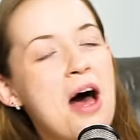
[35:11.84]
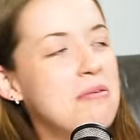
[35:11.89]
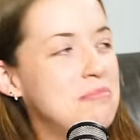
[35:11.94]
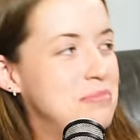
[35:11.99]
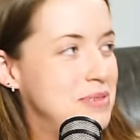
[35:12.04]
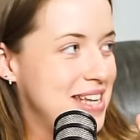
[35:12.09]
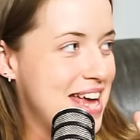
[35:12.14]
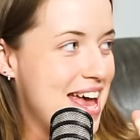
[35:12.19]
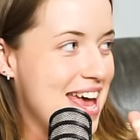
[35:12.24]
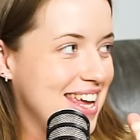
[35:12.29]

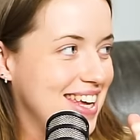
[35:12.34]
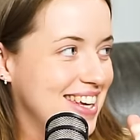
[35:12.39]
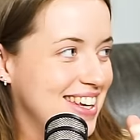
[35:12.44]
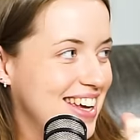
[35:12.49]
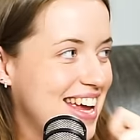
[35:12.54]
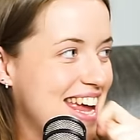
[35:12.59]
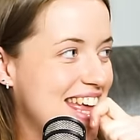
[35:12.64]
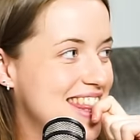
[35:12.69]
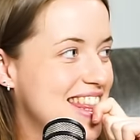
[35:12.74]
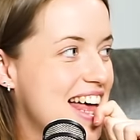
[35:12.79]
update
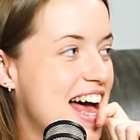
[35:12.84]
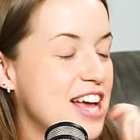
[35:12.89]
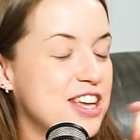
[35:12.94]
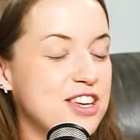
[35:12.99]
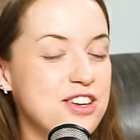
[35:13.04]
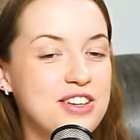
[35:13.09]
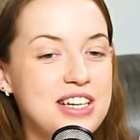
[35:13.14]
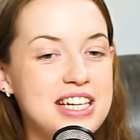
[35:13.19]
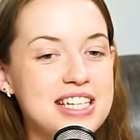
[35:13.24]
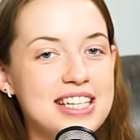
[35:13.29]
in
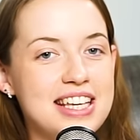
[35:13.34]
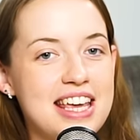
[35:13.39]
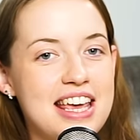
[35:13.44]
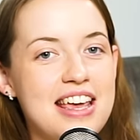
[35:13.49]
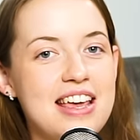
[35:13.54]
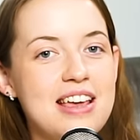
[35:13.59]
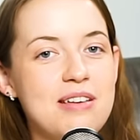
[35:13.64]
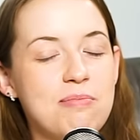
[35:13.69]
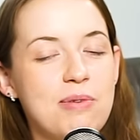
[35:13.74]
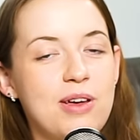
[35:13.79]
that you need to
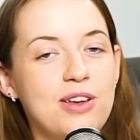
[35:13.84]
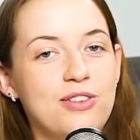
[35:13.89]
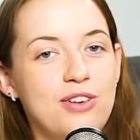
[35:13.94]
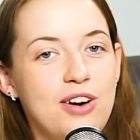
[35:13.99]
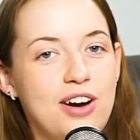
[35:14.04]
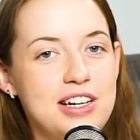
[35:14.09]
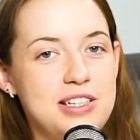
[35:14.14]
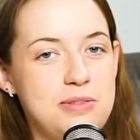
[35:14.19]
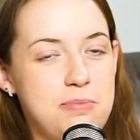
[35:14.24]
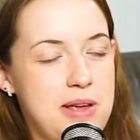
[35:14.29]
keep
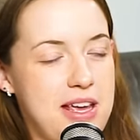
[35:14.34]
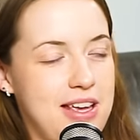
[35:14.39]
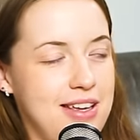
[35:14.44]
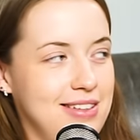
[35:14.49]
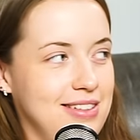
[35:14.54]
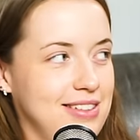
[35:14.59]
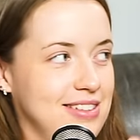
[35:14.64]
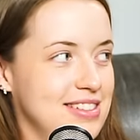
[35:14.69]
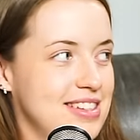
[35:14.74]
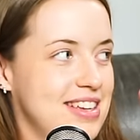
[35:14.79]
your eyes
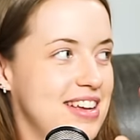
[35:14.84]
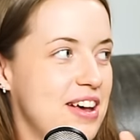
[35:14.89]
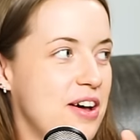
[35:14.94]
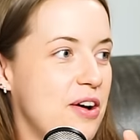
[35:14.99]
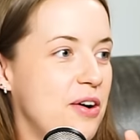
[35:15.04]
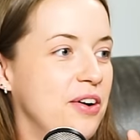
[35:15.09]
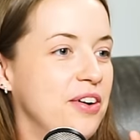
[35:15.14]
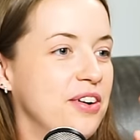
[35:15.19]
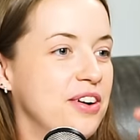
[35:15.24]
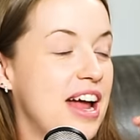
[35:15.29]
peeled
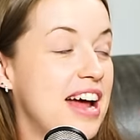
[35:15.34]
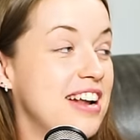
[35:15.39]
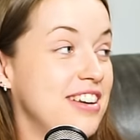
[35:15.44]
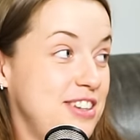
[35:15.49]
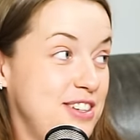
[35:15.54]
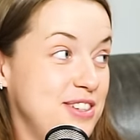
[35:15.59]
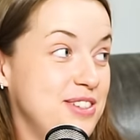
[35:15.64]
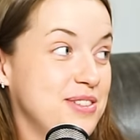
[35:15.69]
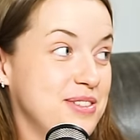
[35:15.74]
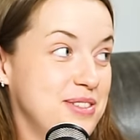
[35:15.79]
on,
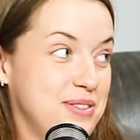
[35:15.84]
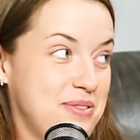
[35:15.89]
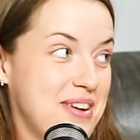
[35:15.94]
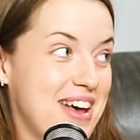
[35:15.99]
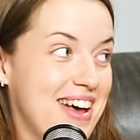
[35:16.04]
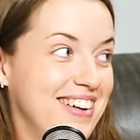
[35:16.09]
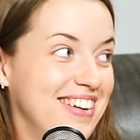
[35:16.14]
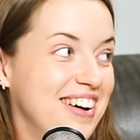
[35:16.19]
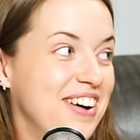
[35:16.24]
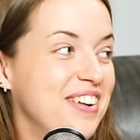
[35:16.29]
and you do as
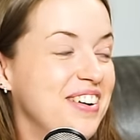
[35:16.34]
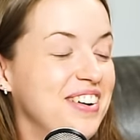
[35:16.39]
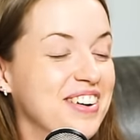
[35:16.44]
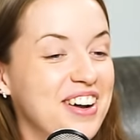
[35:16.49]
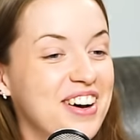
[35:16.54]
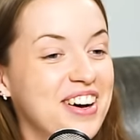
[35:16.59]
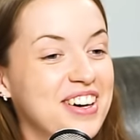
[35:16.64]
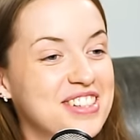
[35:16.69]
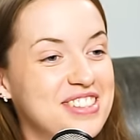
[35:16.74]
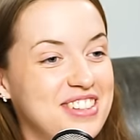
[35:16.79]
well,
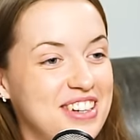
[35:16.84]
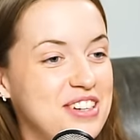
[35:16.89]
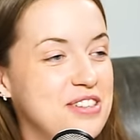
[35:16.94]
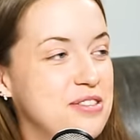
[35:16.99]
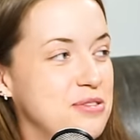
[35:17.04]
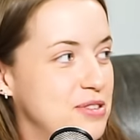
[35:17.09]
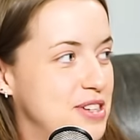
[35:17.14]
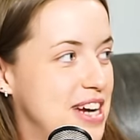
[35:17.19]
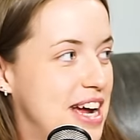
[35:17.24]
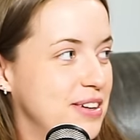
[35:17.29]
on our
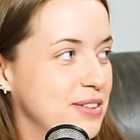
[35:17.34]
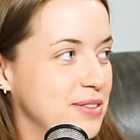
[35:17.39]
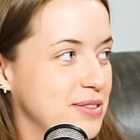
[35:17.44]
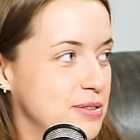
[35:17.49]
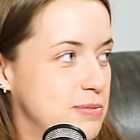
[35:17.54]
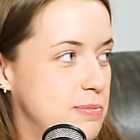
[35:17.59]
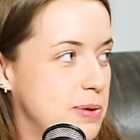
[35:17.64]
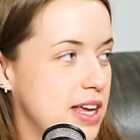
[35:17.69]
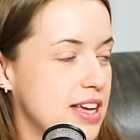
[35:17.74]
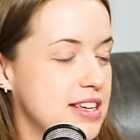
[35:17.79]
social
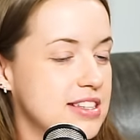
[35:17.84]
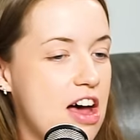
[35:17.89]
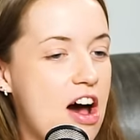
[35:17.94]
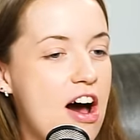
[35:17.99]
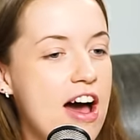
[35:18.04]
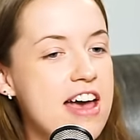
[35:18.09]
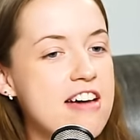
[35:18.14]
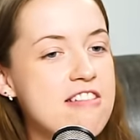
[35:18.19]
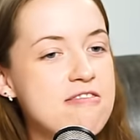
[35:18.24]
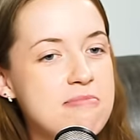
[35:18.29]
channels, because
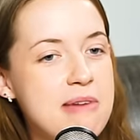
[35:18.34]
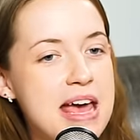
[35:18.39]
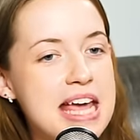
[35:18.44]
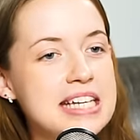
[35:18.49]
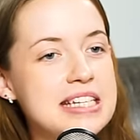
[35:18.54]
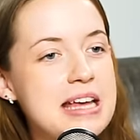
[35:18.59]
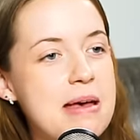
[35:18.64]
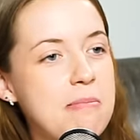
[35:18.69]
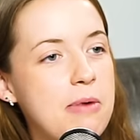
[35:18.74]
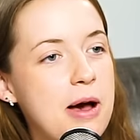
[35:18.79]
I have
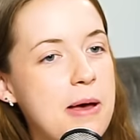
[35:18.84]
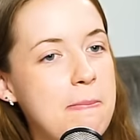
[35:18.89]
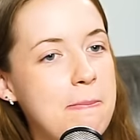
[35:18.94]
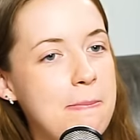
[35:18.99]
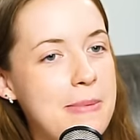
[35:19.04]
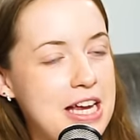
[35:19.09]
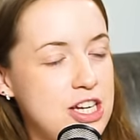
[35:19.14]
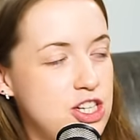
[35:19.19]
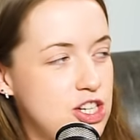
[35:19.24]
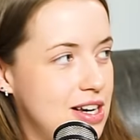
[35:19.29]
made it my
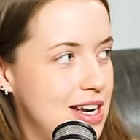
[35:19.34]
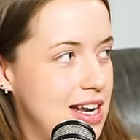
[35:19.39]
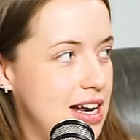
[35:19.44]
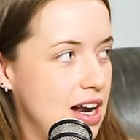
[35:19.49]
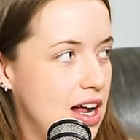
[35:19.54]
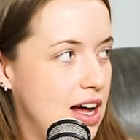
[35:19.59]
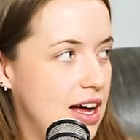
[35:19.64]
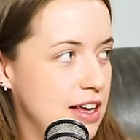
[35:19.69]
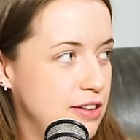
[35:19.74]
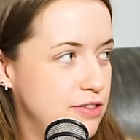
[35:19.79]
mission
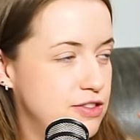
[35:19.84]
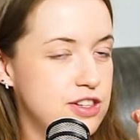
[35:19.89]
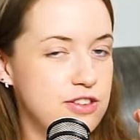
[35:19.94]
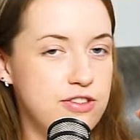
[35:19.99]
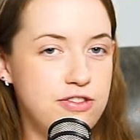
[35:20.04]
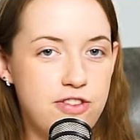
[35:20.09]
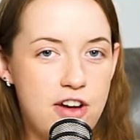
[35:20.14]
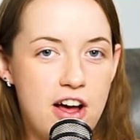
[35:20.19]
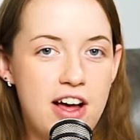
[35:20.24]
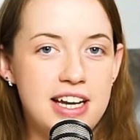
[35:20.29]
in life
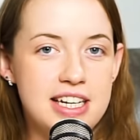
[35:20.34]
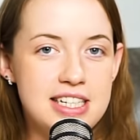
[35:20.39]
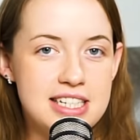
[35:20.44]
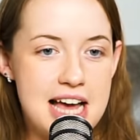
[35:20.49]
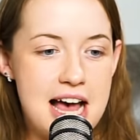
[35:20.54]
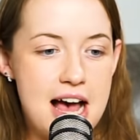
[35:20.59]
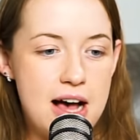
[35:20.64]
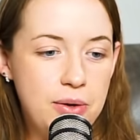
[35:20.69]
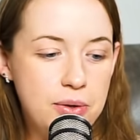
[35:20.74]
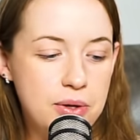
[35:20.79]
to
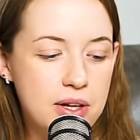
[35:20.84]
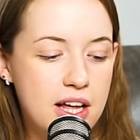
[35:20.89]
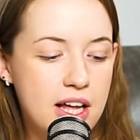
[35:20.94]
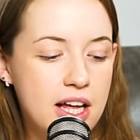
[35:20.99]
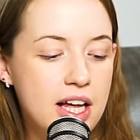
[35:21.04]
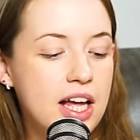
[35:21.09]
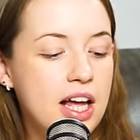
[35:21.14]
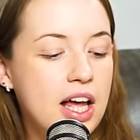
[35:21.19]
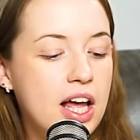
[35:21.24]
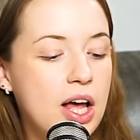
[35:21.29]
find out
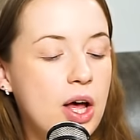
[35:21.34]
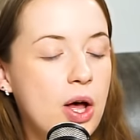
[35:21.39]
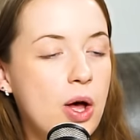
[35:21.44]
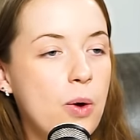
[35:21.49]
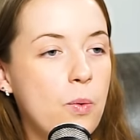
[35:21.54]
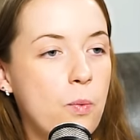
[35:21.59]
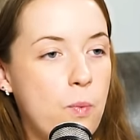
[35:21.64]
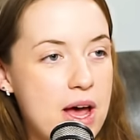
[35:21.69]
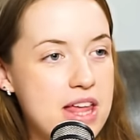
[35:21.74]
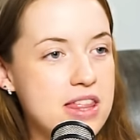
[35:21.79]

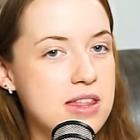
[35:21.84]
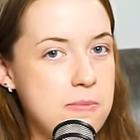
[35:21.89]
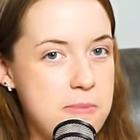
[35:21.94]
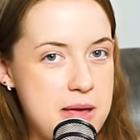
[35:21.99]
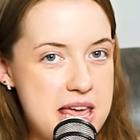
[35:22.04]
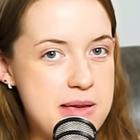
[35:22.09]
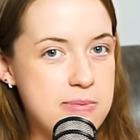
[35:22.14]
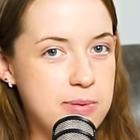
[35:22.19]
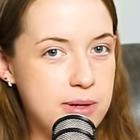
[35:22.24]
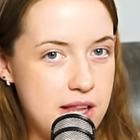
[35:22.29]
whether
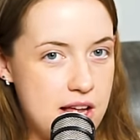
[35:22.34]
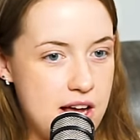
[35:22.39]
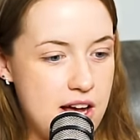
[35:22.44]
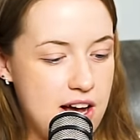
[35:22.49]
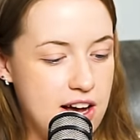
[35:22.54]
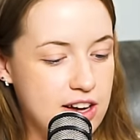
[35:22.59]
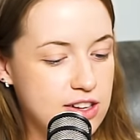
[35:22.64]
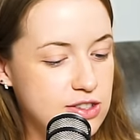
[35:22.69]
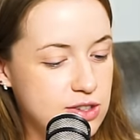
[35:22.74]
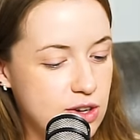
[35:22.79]
people
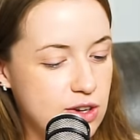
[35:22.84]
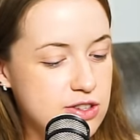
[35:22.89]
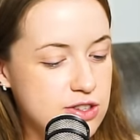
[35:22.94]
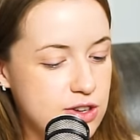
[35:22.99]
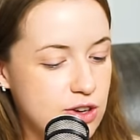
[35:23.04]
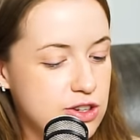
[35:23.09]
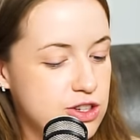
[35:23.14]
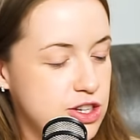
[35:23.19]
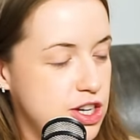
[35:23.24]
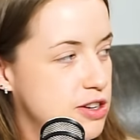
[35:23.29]
are sock,
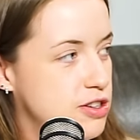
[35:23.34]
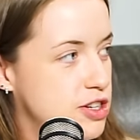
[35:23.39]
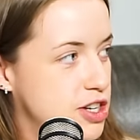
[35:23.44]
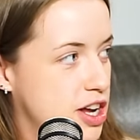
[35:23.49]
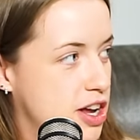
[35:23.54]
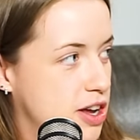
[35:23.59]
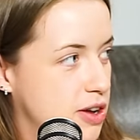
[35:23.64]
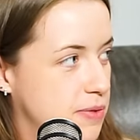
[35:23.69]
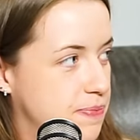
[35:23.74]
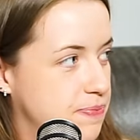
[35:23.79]
sock, shoe,
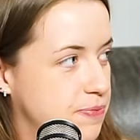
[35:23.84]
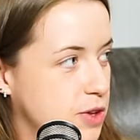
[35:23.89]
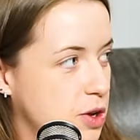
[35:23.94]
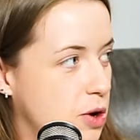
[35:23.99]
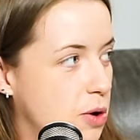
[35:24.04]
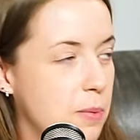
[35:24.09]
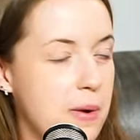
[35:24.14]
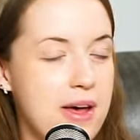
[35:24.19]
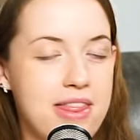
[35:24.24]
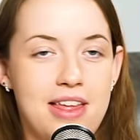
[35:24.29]
shoe,
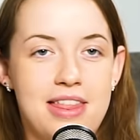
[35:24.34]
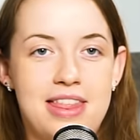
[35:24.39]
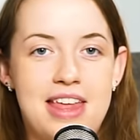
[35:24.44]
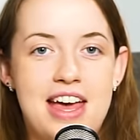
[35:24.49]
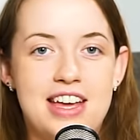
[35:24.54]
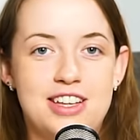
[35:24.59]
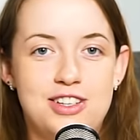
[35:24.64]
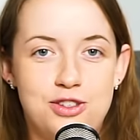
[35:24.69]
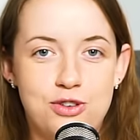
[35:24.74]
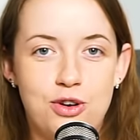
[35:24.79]

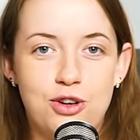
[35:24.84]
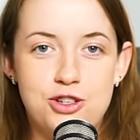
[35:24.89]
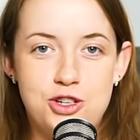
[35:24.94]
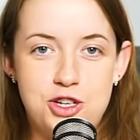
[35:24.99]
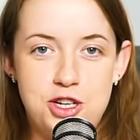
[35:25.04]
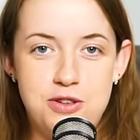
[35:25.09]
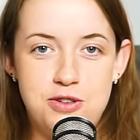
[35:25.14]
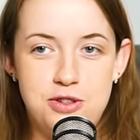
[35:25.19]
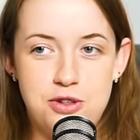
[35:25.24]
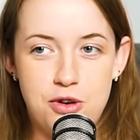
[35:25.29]
they're sock,
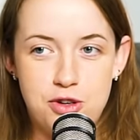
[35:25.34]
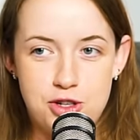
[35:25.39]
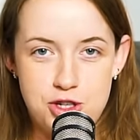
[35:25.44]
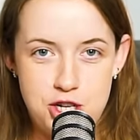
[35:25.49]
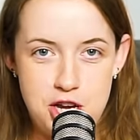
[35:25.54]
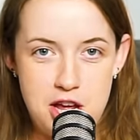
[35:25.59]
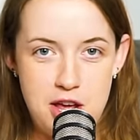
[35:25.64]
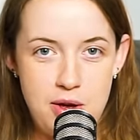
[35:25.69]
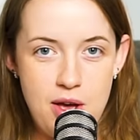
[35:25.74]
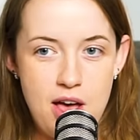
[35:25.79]
shoe, sock,
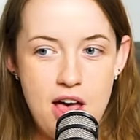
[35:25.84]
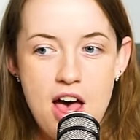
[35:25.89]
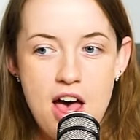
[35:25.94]
shoe.